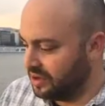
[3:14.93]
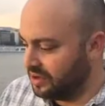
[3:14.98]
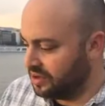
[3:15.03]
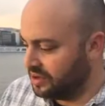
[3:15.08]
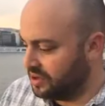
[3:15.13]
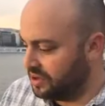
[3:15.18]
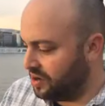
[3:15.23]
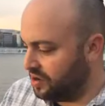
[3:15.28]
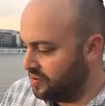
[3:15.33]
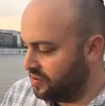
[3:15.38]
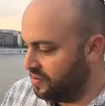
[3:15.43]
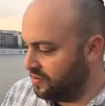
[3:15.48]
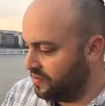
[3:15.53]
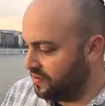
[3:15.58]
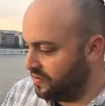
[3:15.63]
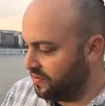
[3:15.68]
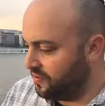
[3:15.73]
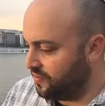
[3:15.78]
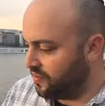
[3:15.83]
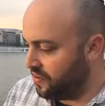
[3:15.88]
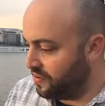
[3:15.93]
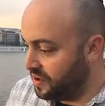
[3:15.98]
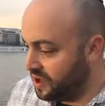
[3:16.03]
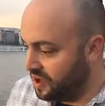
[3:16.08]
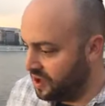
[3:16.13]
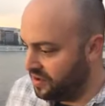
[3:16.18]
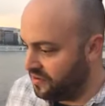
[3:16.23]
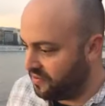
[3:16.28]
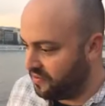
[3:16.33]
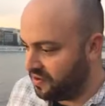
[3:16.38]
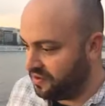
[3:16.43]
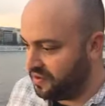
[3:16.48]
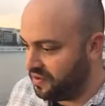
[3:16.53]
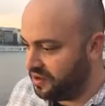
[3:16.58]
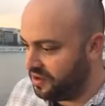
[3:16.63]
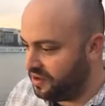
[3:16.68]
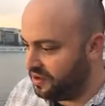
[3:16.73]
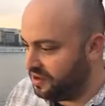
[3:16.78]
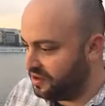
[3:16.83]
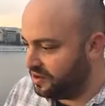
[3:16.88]
So from here, from
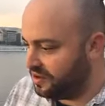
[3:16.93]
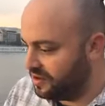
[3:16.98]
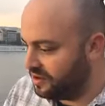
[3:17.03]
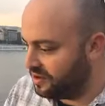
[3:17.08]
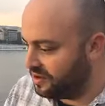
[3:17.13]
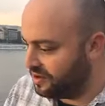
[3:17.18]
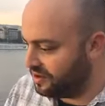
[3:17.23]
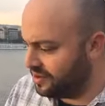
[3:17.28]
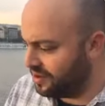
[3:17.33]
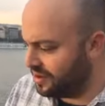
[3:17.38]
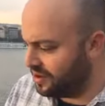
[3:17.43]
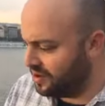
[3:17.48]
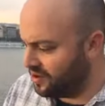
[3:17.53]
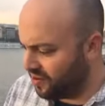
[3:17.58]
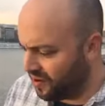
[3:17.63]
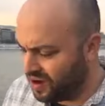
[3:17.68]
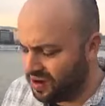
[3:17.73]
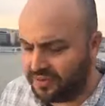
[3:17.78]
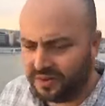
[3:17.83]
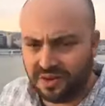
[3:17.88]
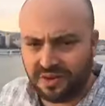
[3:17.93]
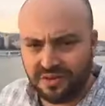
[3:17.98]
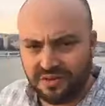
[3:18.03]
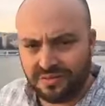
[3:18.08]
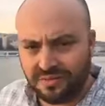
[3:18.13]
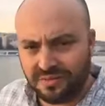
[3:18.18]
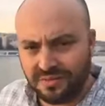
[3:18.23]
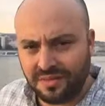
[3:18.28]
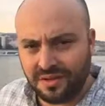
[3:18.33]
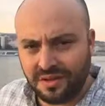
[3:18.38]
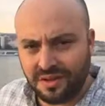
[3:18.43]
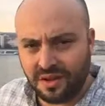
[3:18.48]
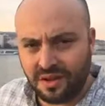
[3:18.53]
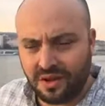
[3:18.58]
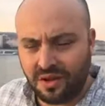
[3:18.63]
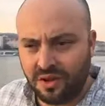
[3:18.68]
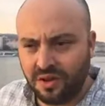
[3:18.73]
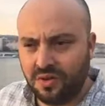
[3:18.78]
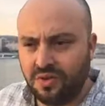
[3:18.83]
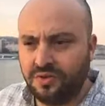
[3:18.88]
the incredible
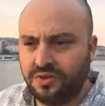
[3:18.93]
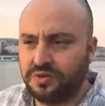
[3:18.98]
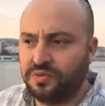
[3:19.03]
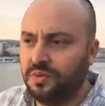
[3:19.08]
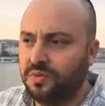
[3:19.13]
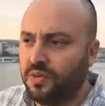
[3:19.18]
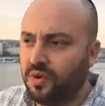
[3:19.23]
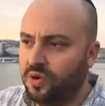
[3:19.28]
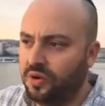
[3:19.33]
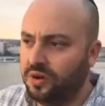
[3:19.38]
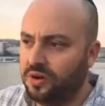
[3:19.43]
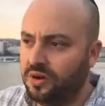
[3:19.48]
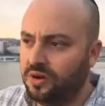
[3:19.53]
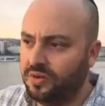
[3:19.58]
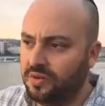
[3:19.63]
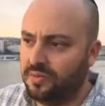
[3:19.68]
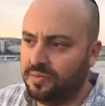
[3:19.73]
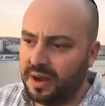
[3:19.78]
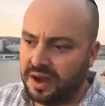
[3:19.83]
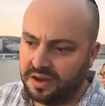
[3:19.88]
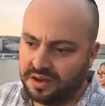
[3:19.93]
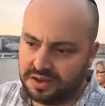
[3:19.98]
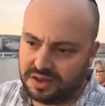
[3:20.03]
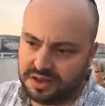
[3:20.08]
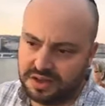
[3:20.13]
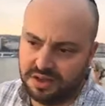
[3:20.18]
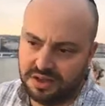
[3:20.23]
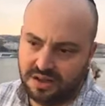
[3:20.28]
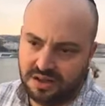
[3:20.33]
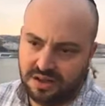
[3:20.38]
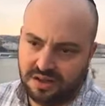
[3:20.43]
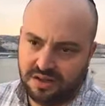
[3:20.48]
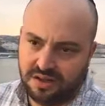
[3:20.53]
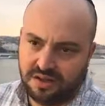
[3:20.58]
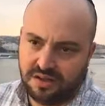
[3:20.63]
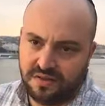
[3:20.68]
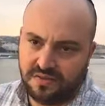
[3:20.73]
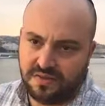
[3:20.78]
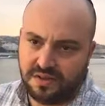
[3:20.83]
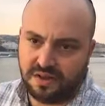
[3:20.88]
Holocaust Memorial on the banks
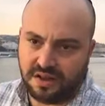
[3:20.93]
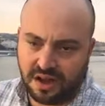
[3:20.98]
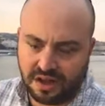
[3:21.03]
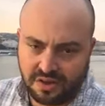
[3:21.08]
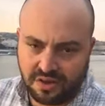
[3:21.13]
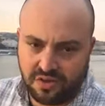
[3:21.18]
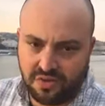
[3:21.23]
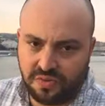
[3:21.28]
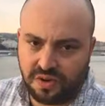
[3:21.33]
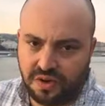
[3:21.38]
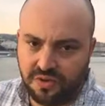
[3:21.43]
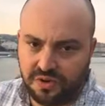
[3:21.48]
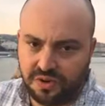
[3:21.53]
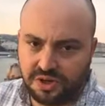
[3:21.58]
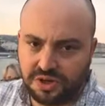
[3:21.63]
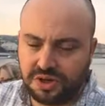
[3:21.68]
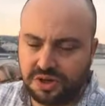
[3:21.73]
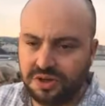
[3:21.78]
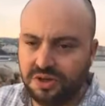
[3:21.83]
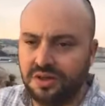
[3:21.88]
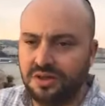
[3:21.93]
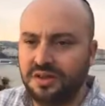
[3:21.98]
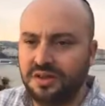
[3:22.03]
of the Danube, I wish